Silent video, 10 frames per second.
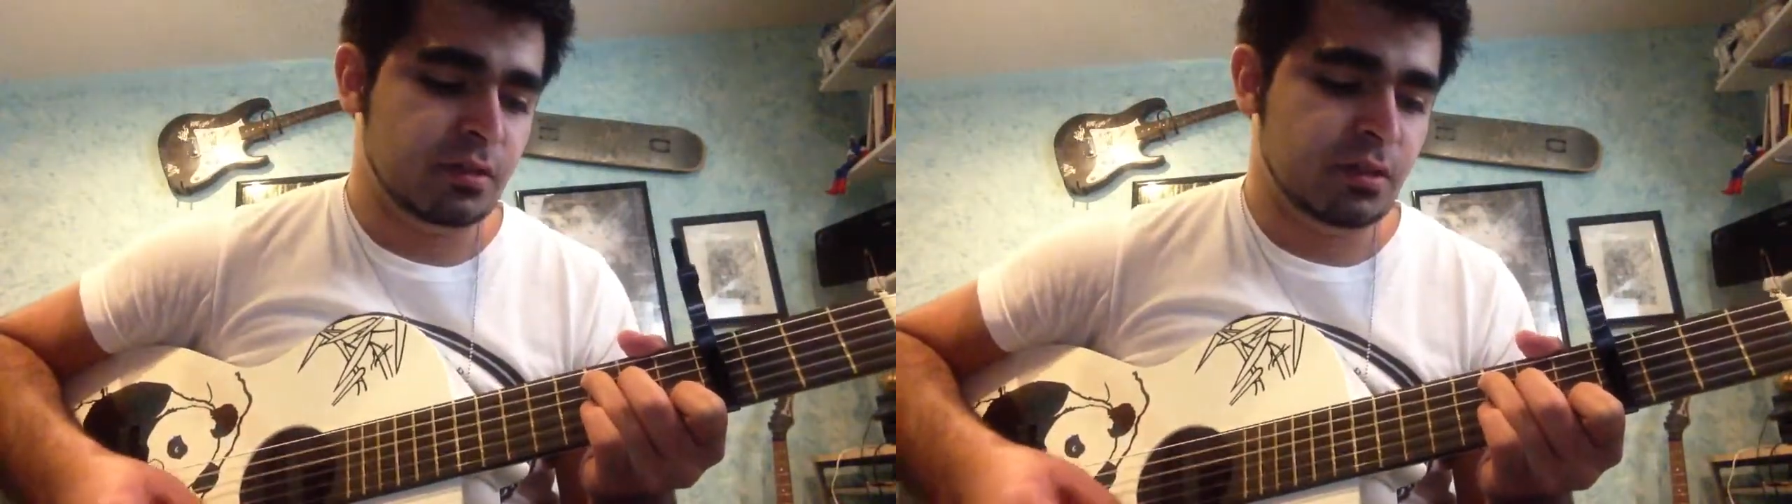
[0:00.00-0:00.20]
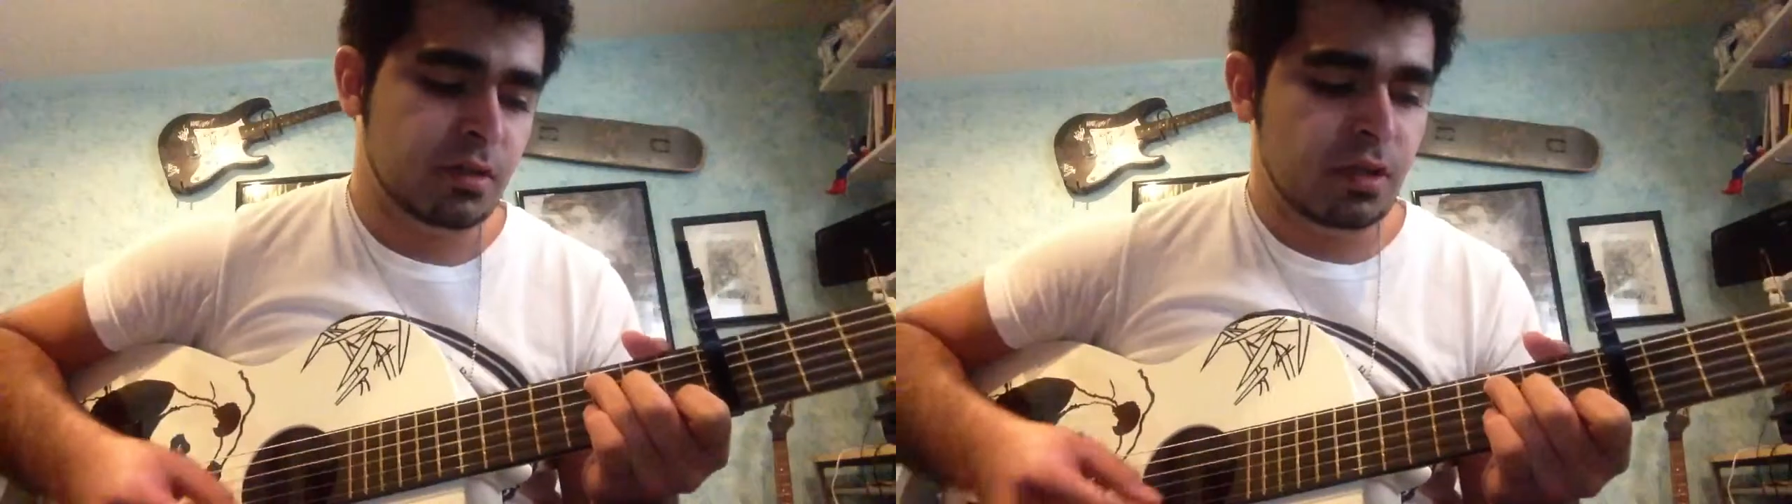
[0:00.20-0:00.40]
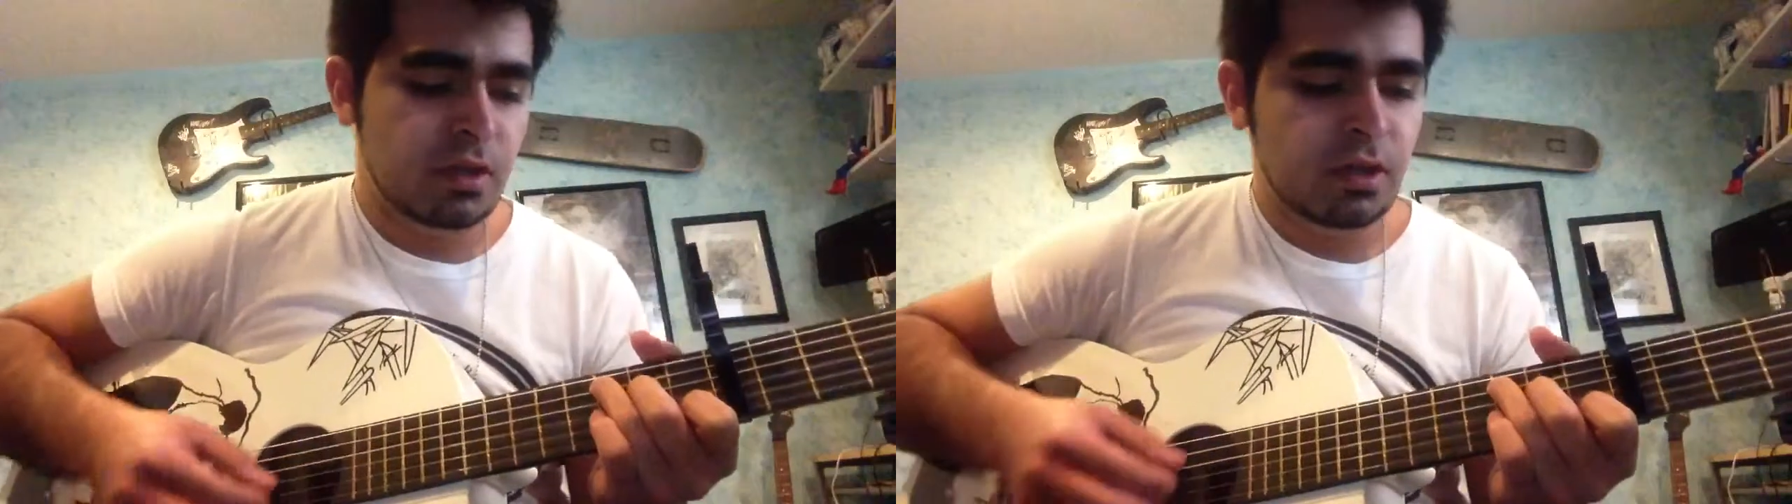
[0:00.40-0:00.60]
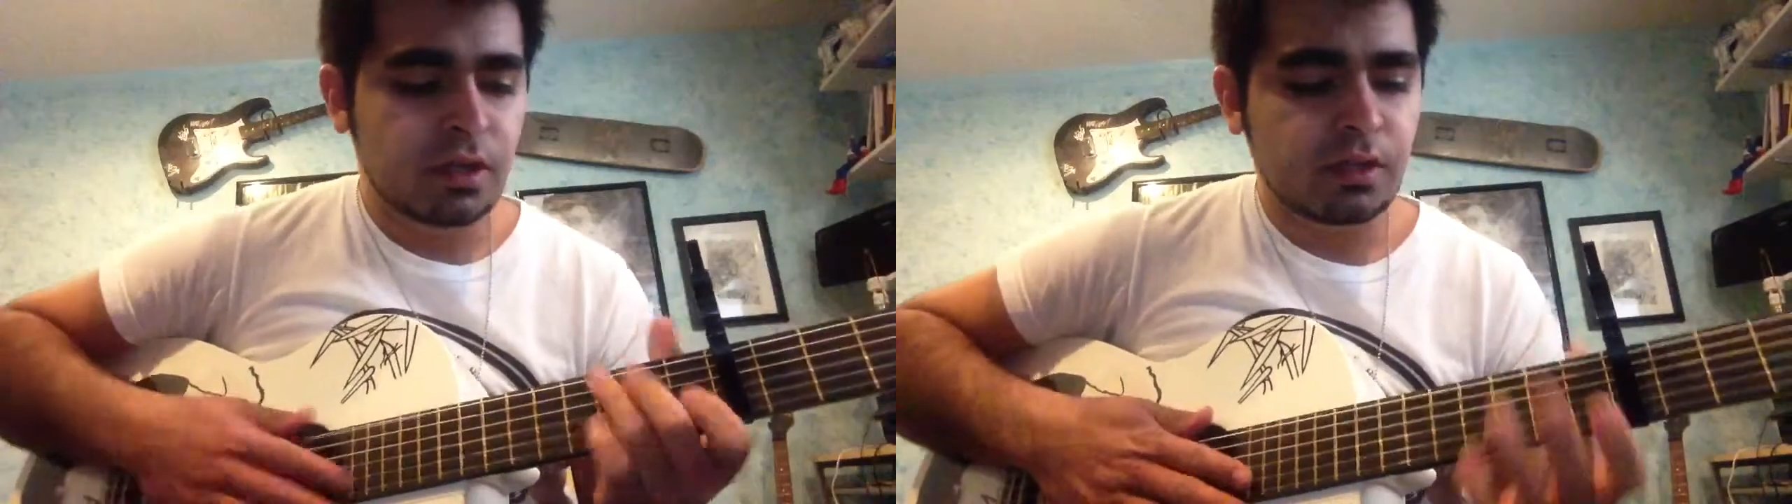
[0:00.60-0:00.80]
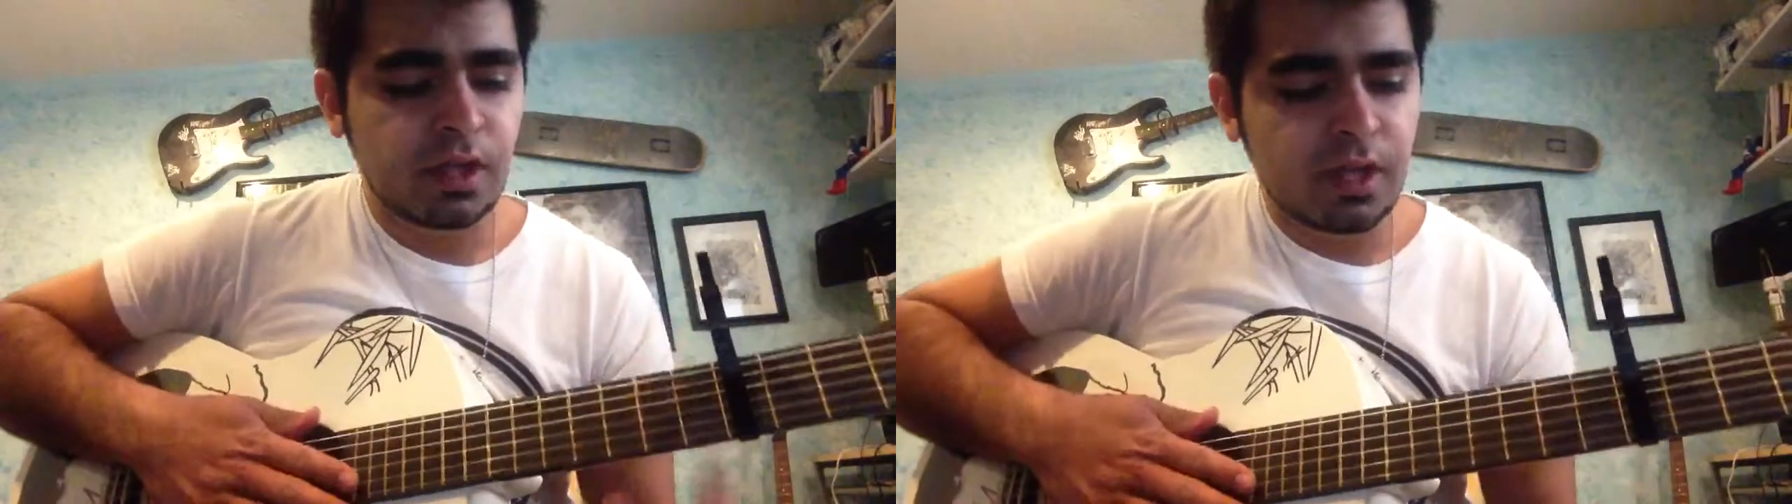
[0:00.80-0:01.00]

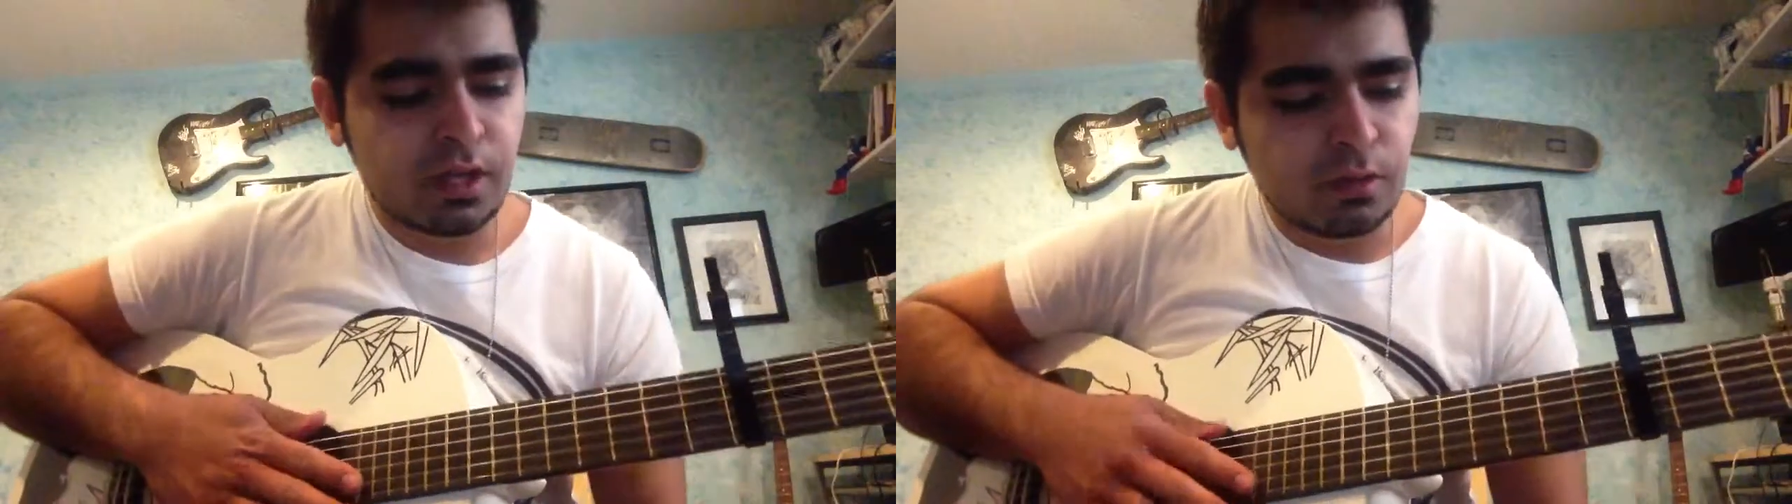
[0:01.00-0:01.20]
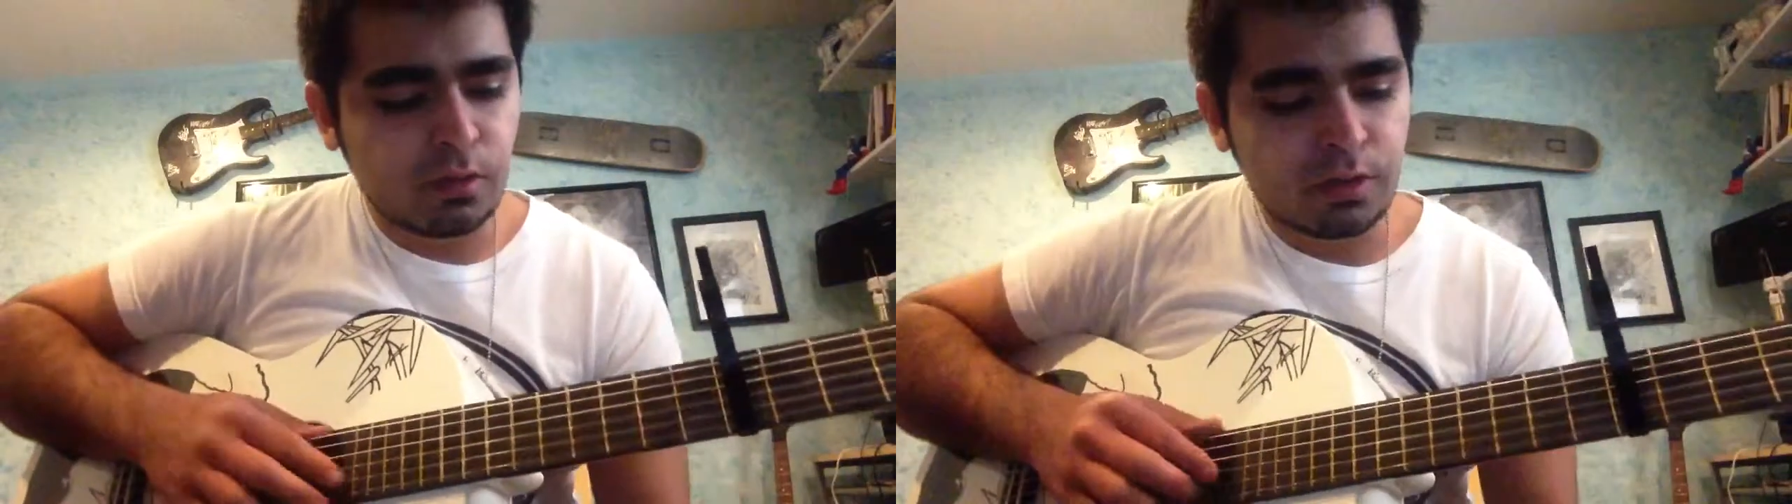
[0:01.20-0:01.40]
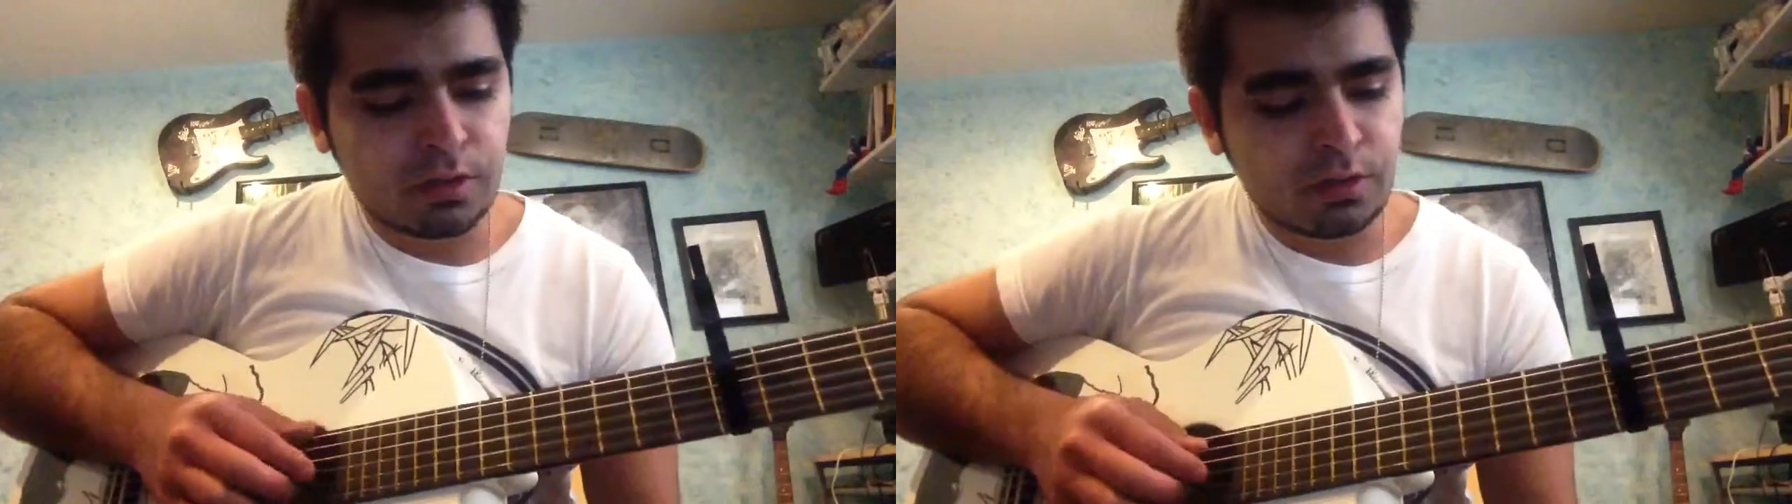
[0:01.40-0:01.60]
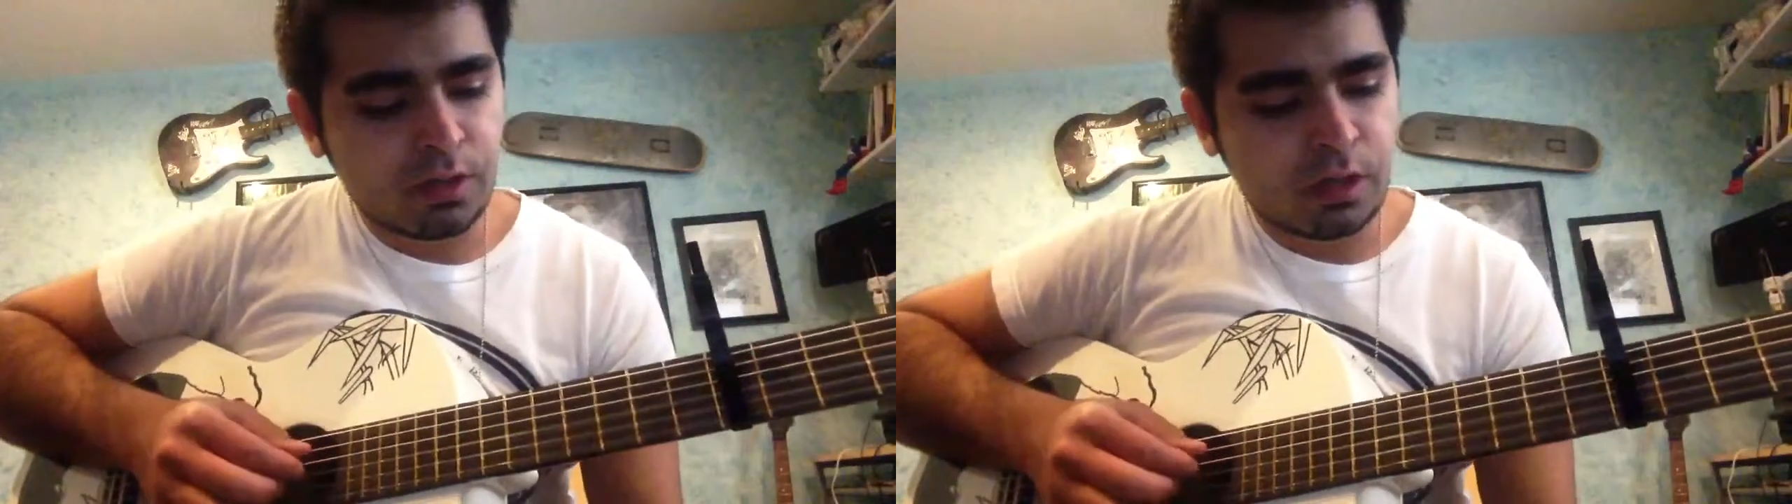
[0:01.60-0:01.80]
And the A chord,